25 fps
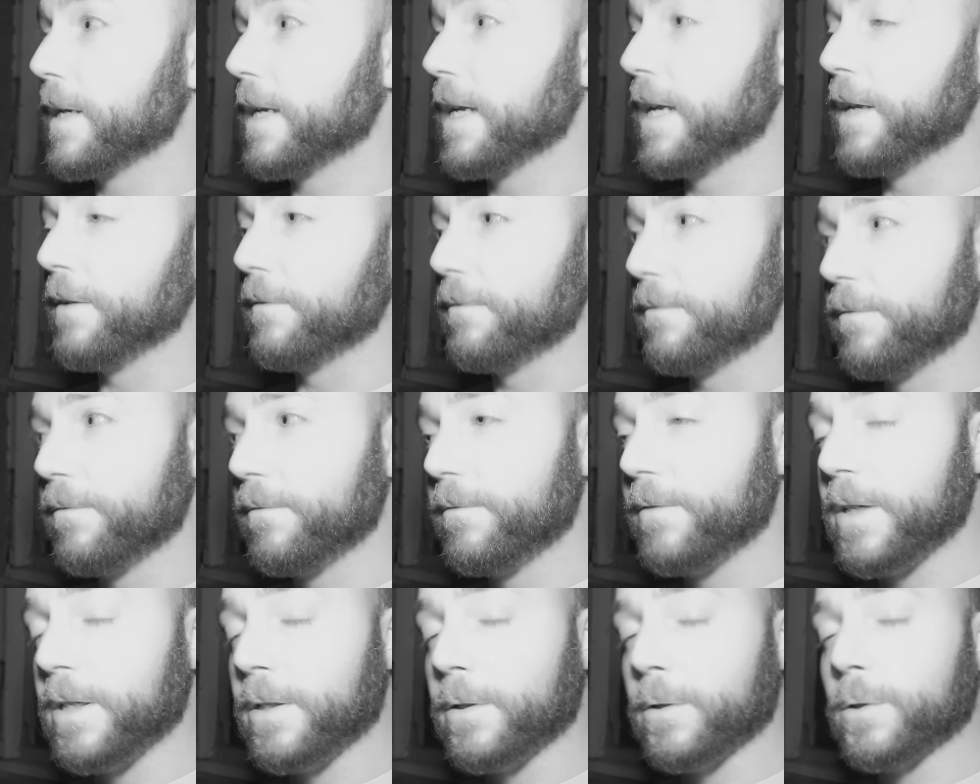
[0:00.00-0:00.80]
It
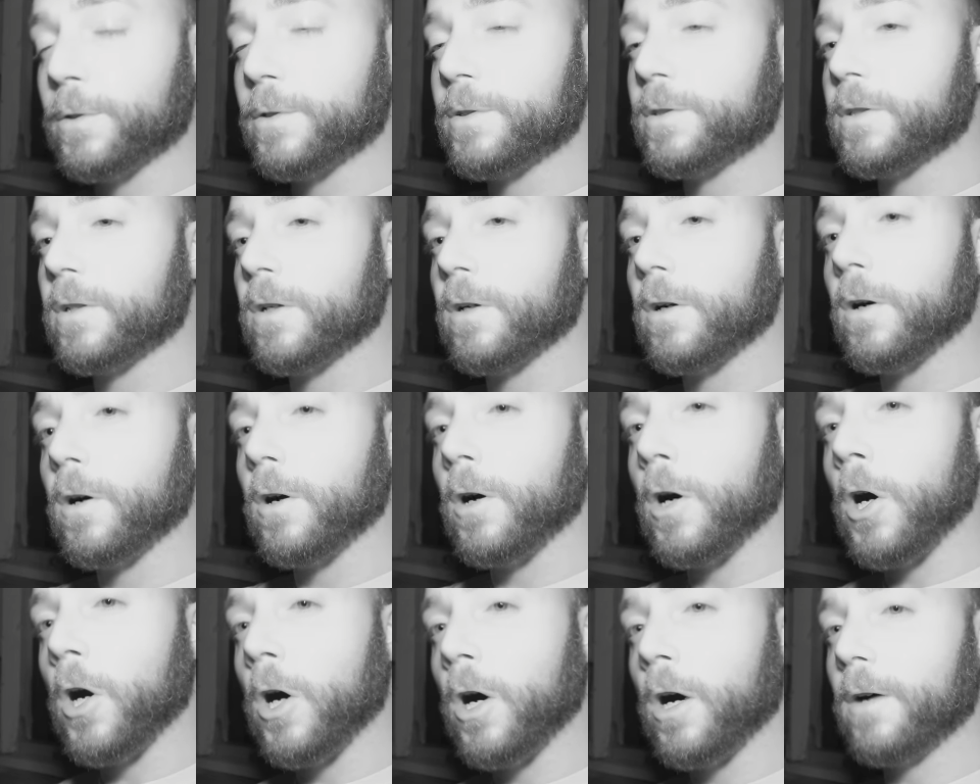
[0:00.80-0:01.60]
feels
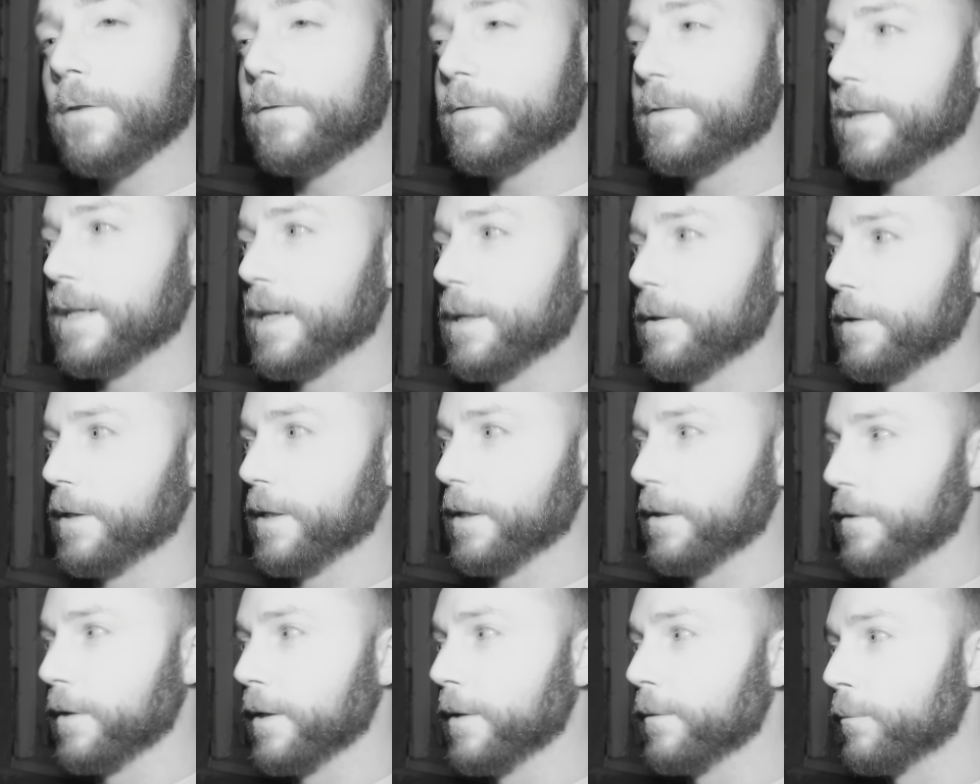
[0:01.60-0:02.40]
off down
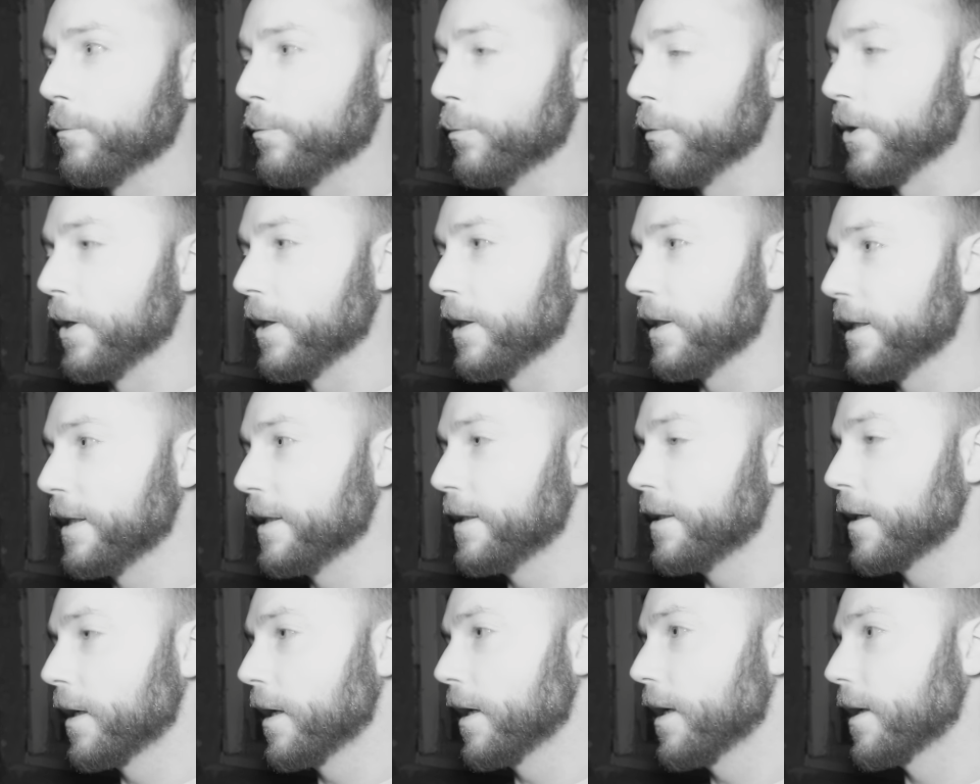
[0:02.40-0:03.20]
here. It really
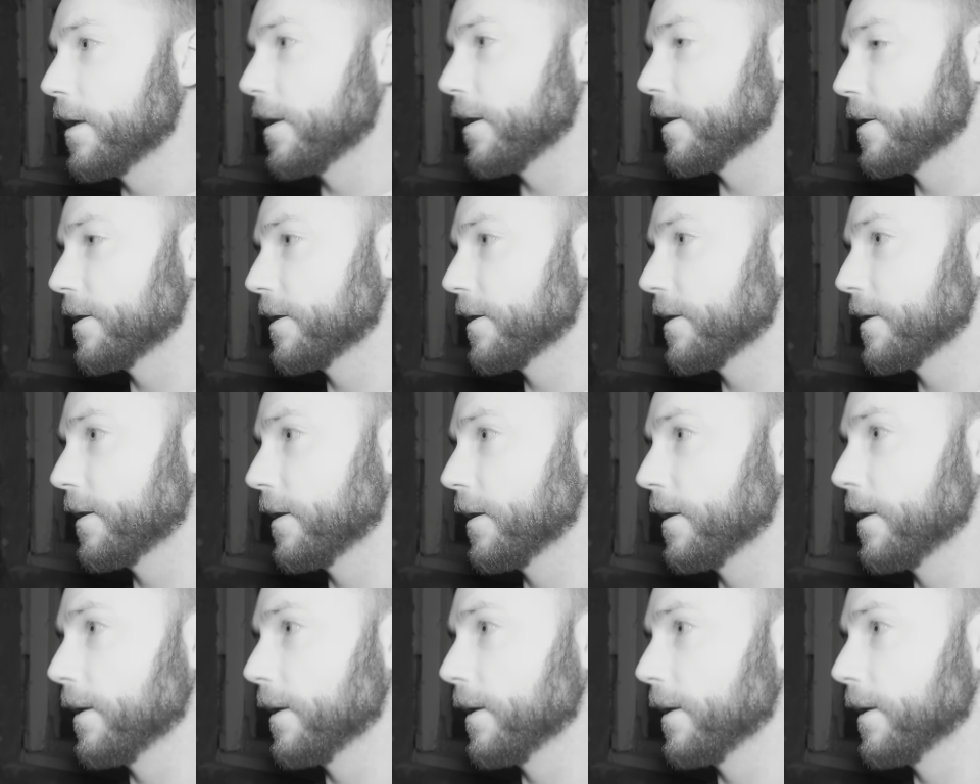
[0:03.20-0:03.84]
does.